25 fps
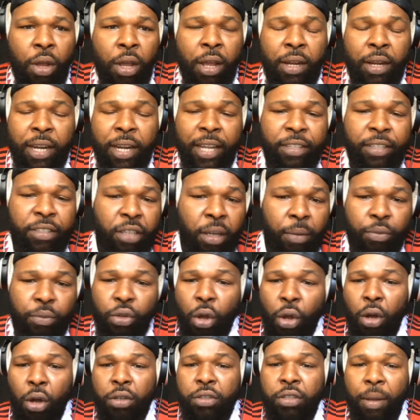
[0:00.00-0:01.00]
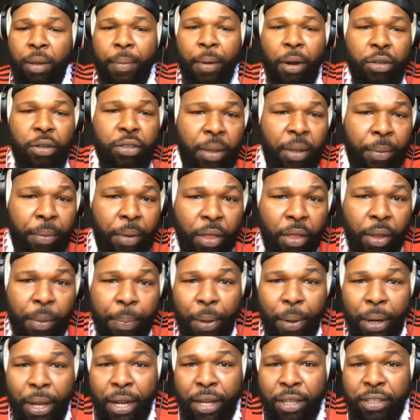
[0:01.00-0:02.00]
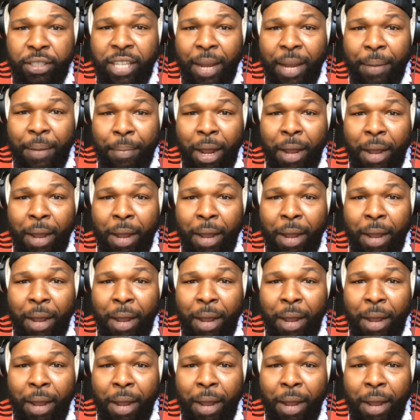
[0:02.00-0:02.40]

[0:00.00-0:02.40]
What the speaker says: there's some talks about some other players that